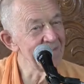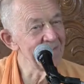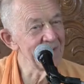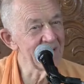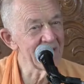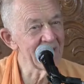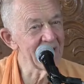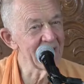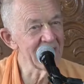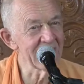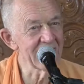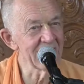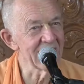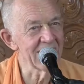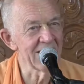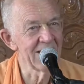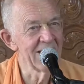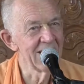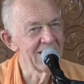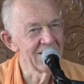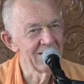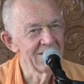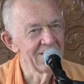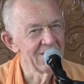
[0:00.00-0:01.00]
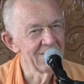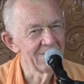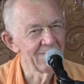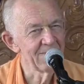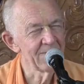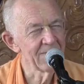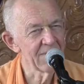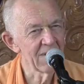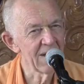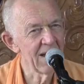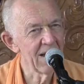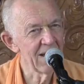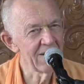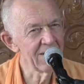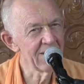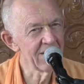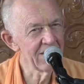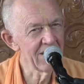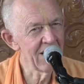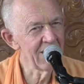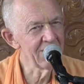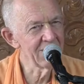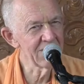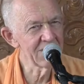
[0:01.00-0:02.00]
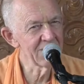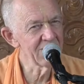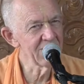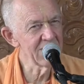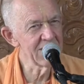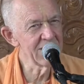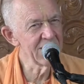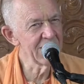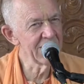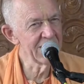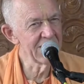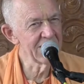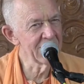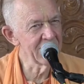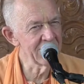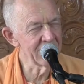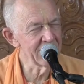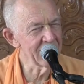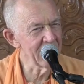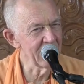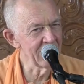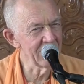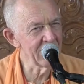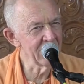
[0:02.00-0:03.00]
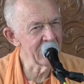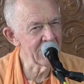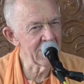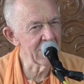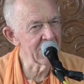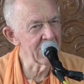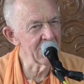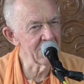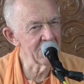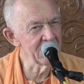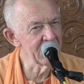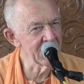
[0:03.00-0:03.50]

because I was wondering, does Daruka go?